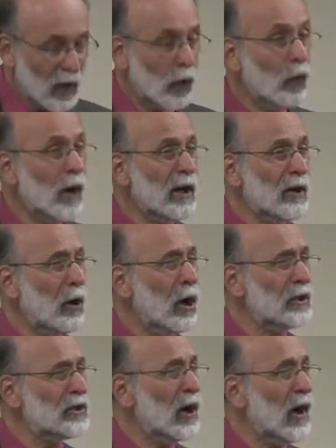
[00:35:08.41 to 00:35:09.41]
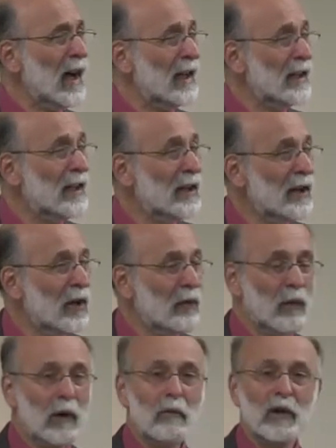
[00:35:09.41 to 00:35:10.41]
We're all taught
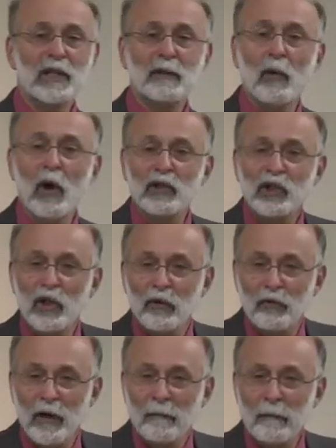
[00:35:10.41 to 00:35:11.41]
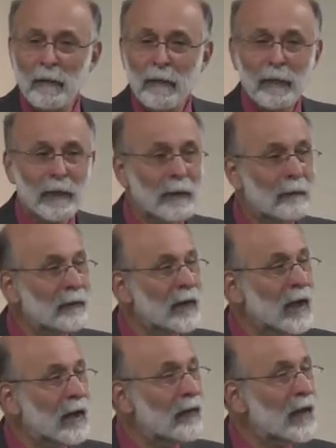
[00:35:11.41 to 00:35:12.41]
when we're small children
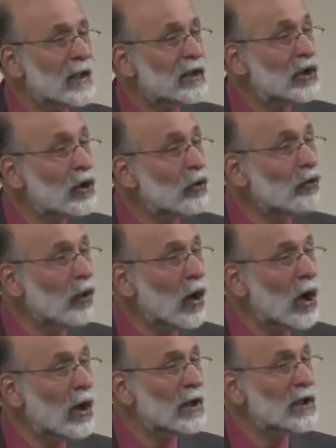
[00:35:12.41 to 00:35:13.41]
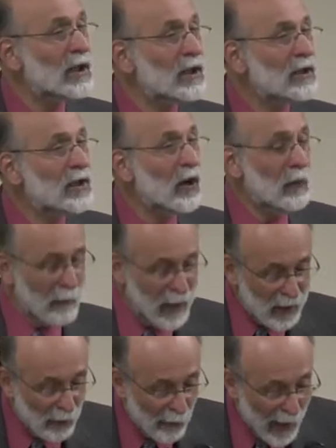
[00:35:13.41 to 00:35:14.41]
that two wrongs don't
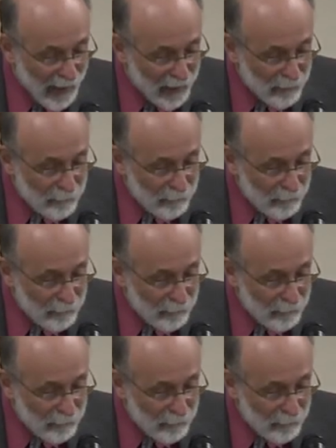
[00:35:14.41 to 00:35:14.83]
make a right.